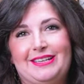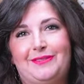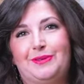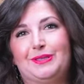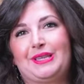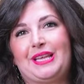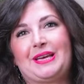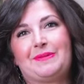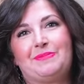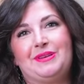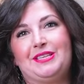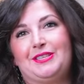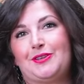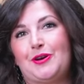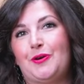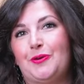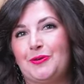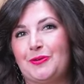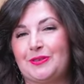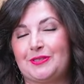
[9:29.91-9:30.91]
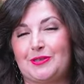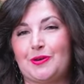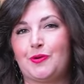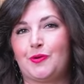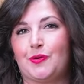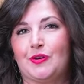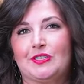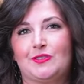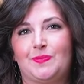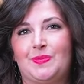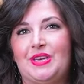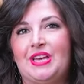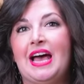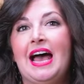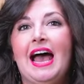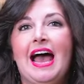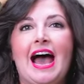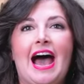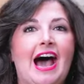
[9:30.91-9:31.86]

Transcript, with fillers: It would like be so, so crispy.